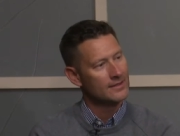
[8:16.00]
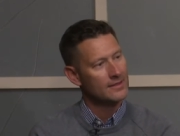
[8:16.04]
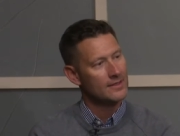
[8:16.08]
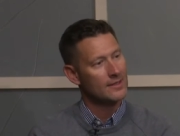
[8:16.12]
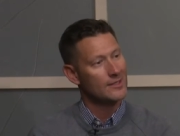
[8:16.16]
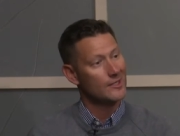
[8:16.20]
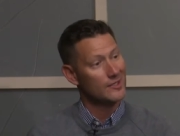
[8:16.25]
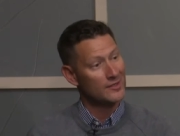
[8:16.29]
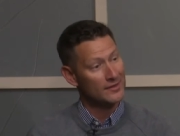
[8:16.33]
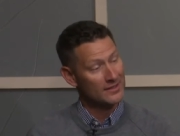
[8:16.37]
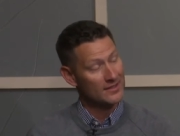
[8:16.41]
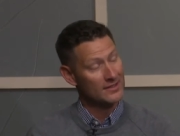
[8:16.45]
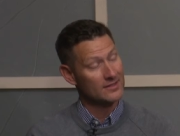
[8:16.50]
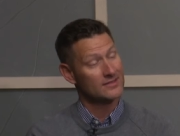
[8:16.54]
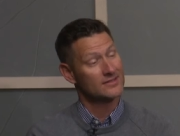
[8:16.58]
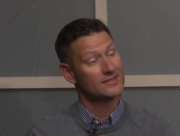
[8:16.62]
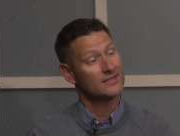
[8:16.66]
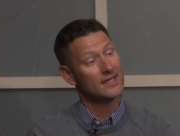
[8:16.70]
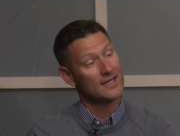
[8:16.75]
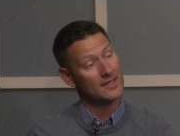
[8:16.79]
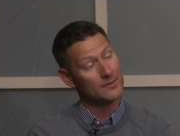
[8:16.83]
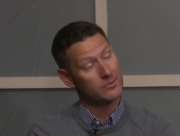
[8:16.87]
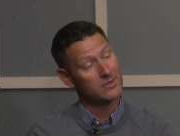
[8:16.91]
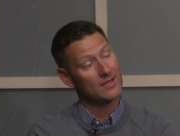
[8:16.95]
in the
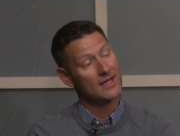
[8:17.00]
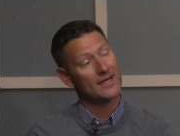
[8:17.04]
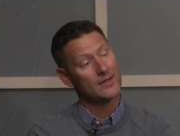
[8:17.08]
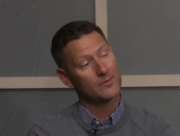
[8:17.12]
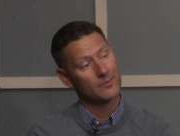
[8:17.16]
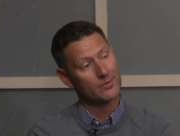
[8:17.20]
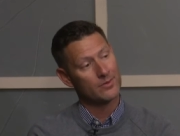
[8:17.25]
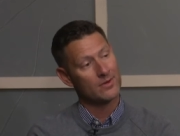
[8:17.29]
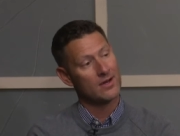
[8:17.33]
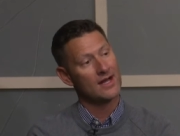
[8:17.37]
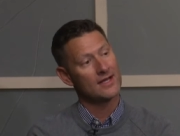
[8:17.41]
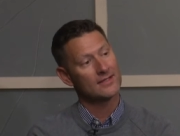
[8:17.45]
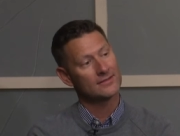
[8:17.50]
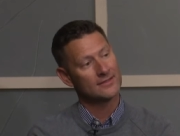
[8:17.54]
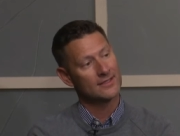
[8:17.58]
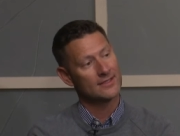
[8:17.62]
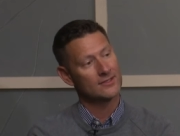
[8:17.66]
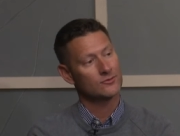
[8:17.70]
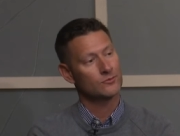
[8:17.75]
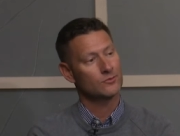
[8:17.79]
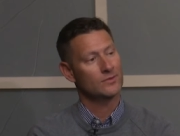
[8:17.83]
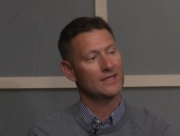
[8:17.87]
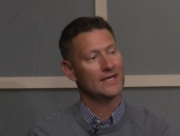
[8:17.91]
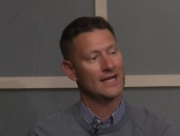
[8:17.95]
estate planning
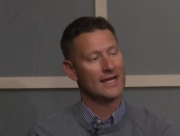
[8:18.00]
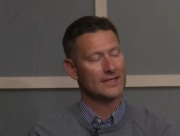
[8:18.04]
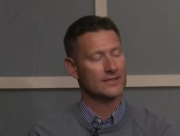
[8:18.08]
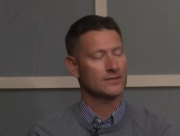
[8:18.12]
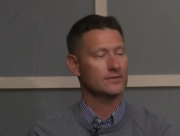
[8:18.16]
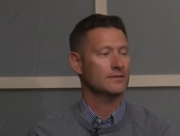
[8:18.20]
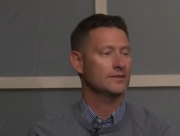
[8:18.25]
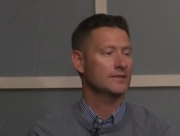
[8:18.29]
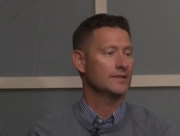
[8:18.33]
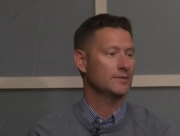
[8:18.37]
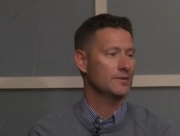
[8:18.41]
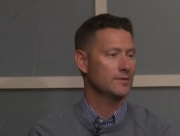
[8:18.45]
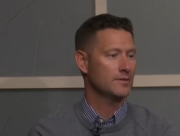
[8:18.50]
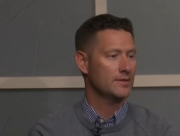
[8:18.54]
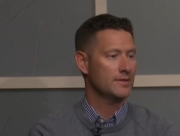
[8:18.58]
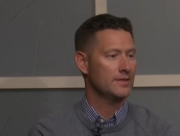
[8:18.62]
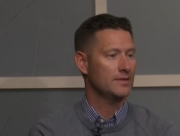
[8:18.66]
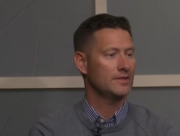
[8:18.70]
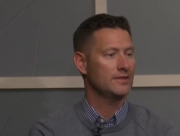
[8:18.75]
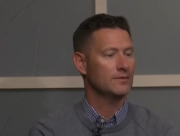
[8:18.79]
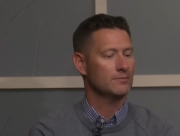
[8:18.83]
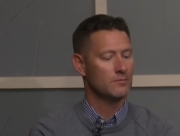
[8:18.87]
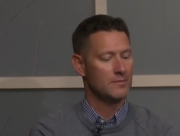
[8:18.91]
process, we actually eh,